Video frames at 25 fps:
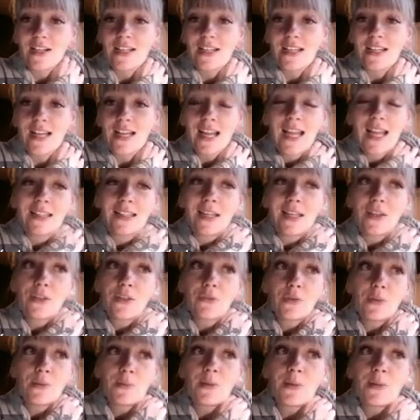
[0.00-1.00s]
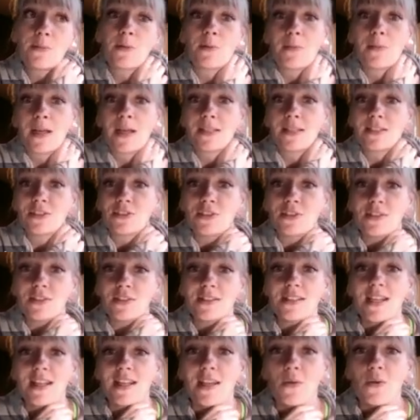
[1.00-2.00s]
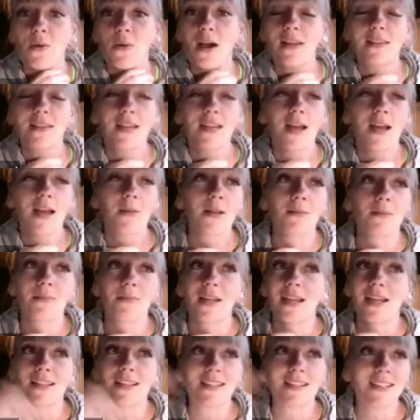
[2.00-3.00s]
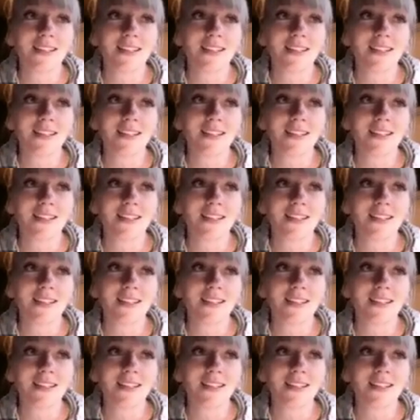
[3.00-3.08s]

and I had like 3 people message and say they want them. And I'm like,